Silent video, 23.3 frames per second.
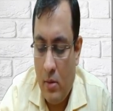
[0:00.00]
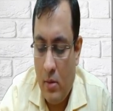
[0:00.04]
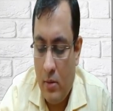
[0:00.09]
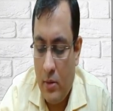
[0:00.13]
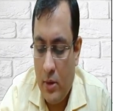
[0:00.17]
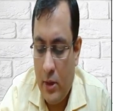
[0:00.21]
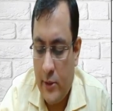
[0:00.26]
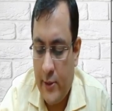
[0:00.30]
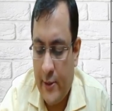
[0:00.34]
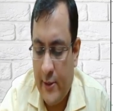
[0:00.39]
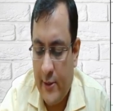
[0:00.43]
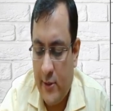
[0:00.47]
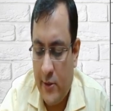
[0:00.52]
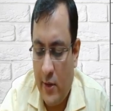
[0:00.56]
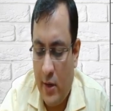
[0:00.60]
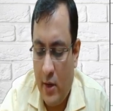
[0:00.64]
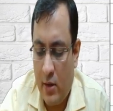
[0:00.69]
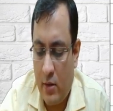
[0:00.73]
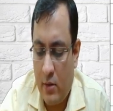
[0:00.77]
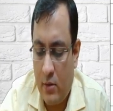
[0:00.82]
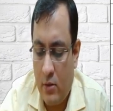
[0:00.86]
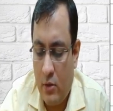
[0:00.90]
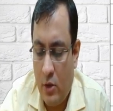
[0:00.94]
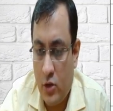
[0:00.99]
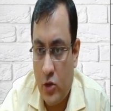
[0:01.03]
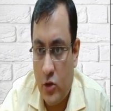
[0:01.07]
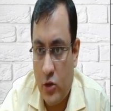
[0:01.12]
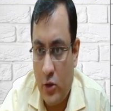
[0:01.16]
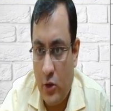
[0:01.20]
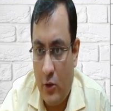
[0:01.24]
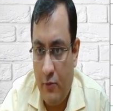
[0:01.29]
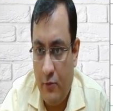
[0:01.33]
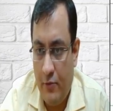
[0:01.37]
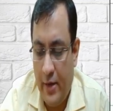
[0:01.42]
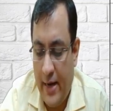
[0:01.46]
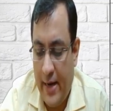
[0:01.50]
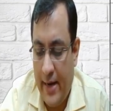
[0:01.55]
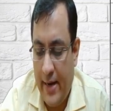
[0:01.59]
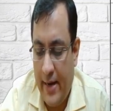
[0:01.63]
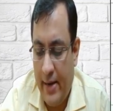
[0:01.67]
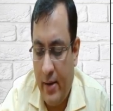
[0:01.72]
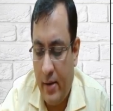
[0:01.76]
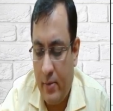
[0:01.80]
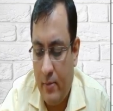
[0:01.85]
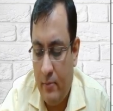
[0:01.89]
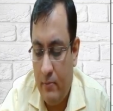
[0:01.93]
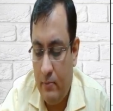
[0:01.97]
This is your cost of
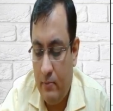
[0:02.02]
debt.